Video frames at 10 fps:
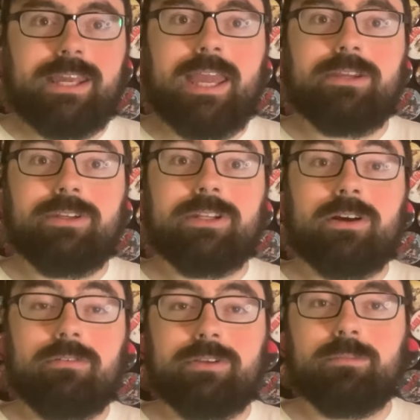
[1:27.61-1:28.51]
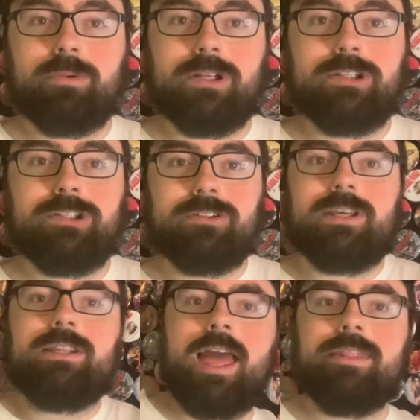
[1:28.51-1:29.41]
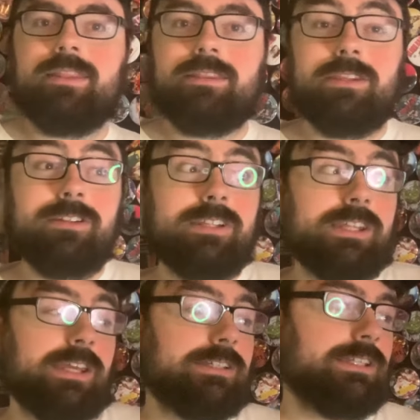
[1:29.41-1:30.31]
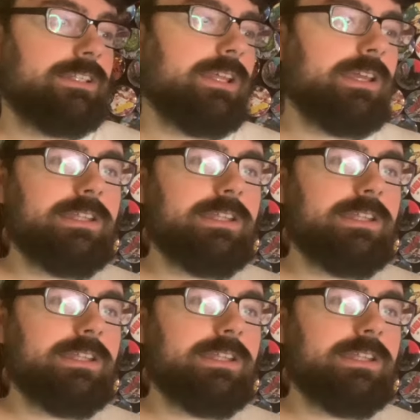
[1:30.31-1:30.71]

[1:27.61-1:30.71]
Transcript: hey, you need to go off with your brother, do this and do the thing, this thing.